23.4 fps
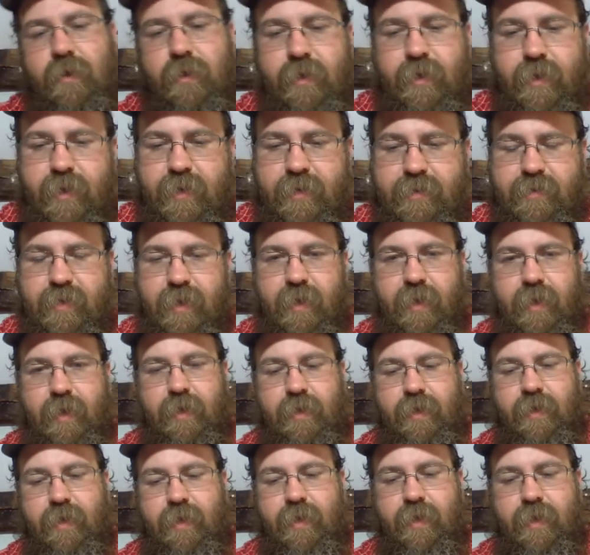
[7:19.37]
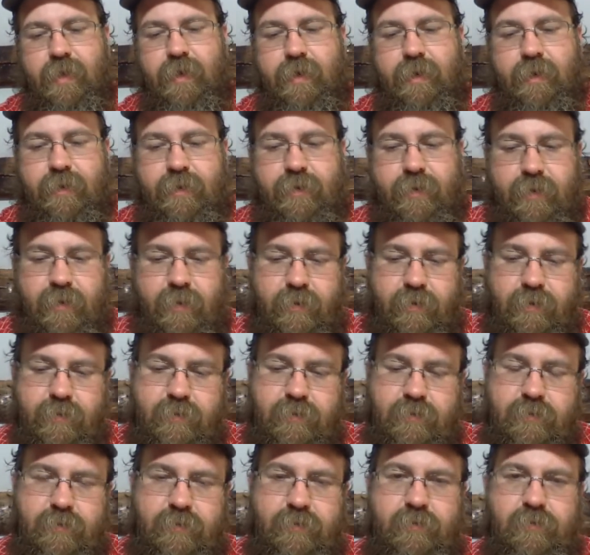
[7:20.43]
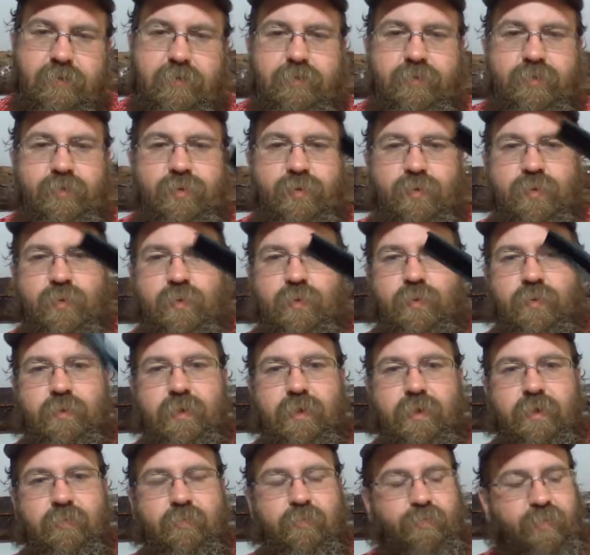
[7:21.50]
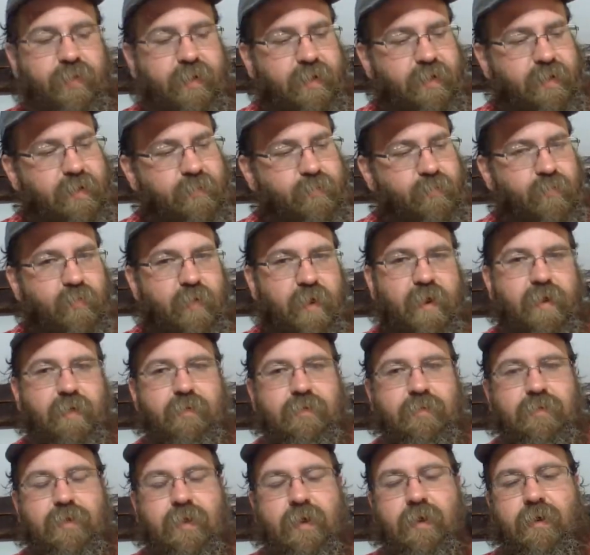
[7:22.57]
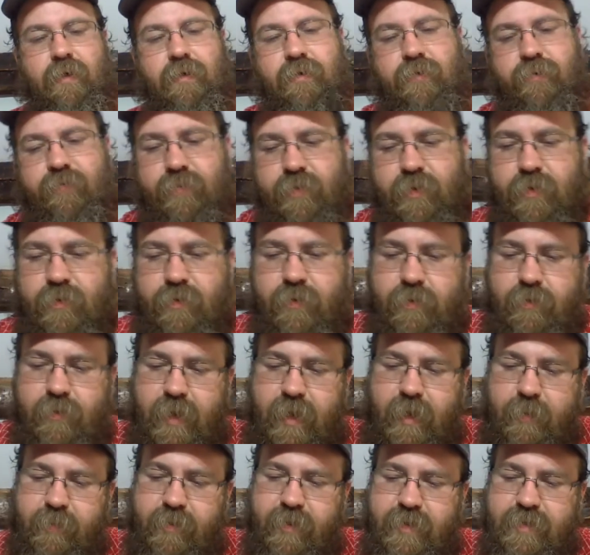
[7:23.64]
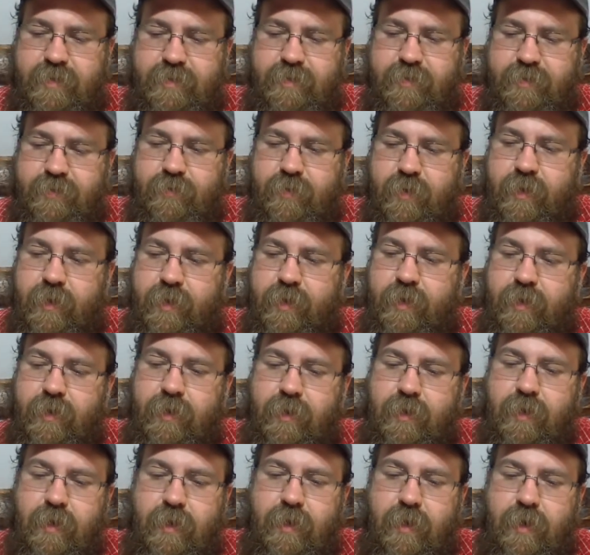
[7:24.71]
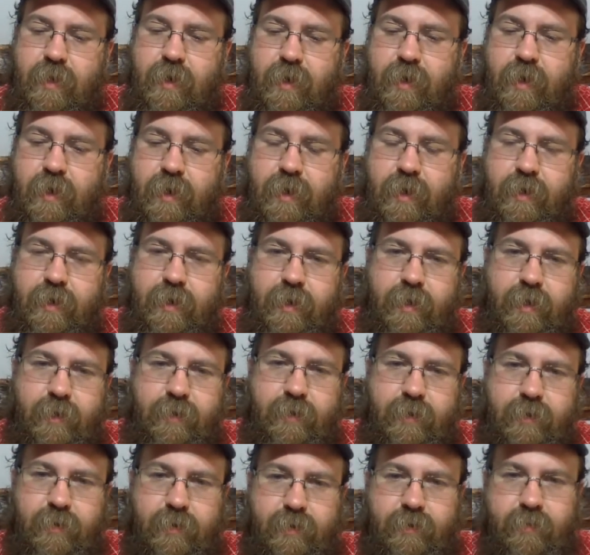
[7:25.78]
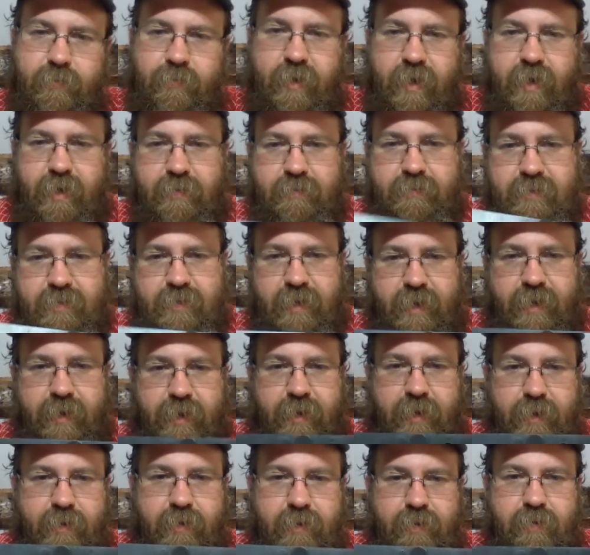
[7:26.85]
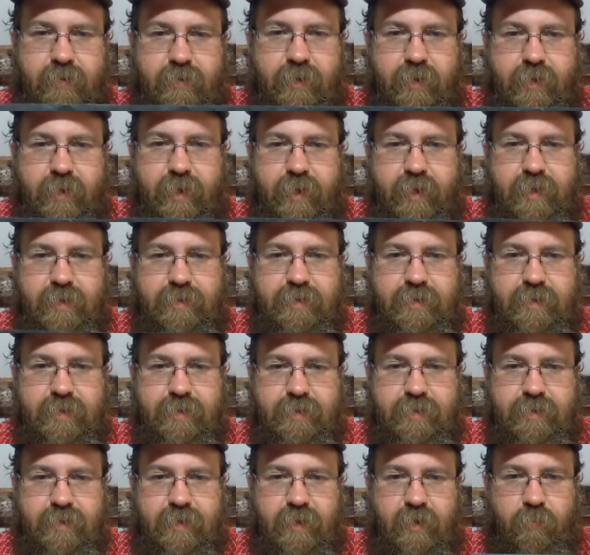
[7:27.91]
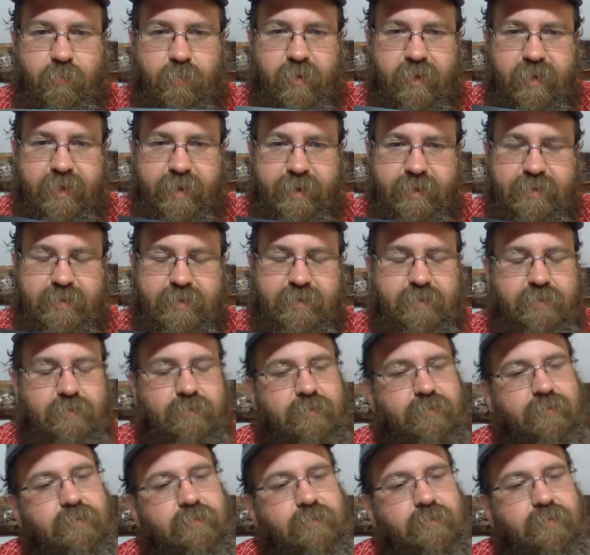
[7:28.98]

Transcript: Has a handy dandy little tool to pick up rounds out of your ammunition tray. And then on the bottom side here, it has these little plates.